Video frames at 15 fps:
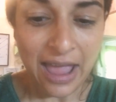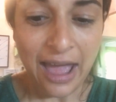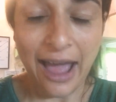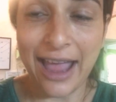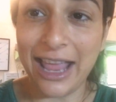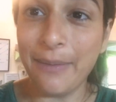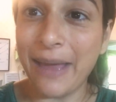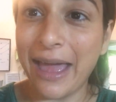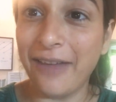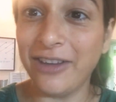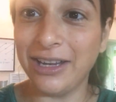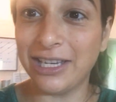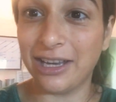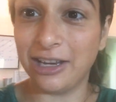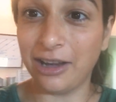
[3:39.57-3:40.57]
I am
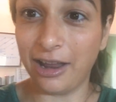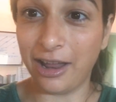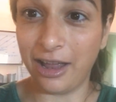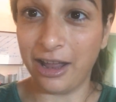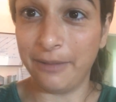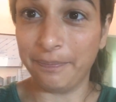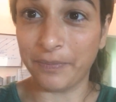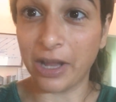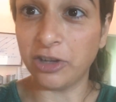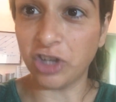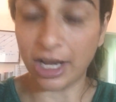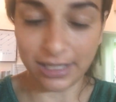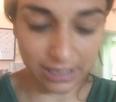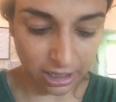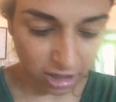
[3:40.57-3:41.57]
having to
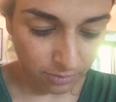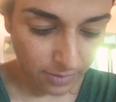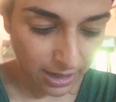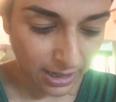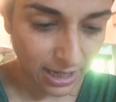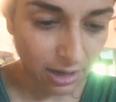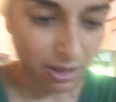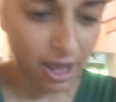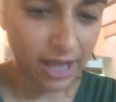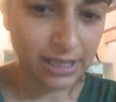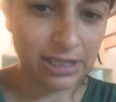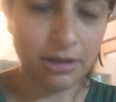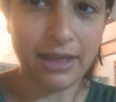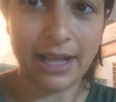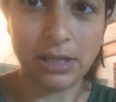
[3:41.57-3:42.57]
adjust the humidity a lot,
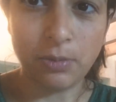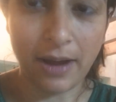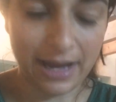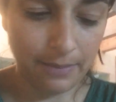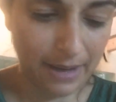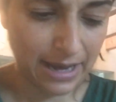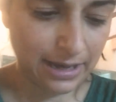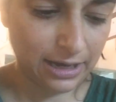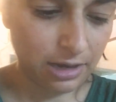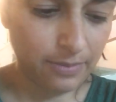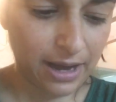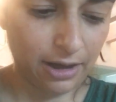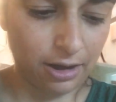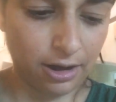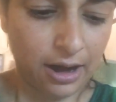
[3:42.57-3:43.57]
so that's why in my
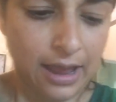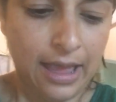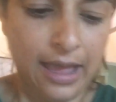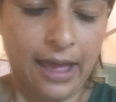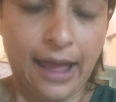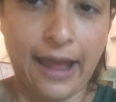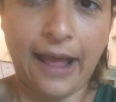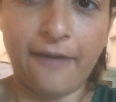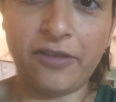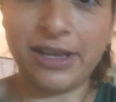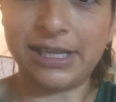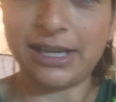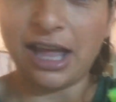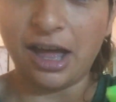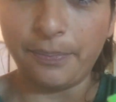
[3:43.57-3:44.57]
incubator I have
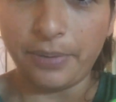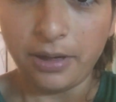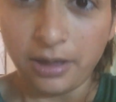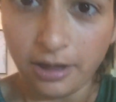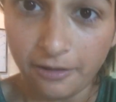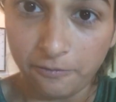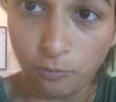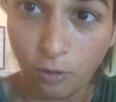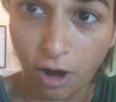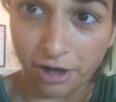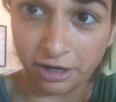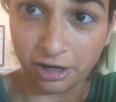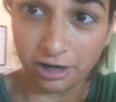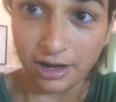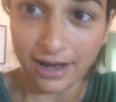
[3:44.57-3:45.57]
this cup of
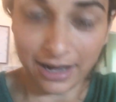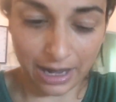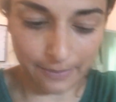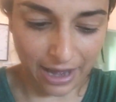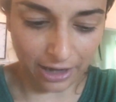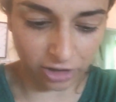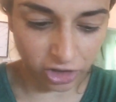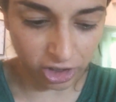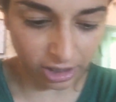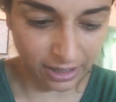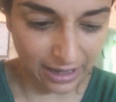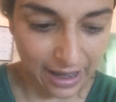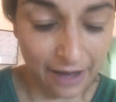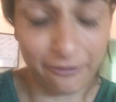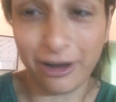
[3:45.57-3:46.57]
water, and I'm
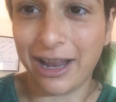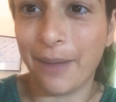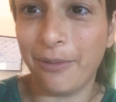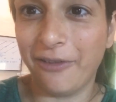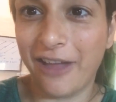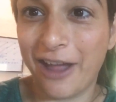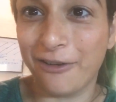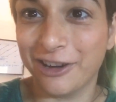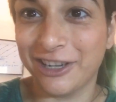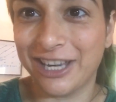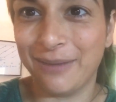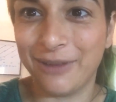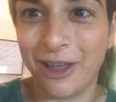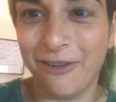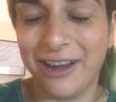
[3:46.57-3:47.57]
actually, every couple of hours,
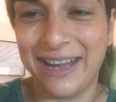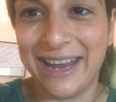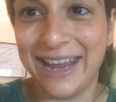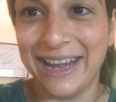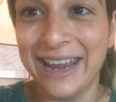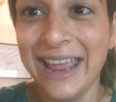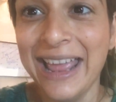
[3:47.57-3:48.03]
I'm going in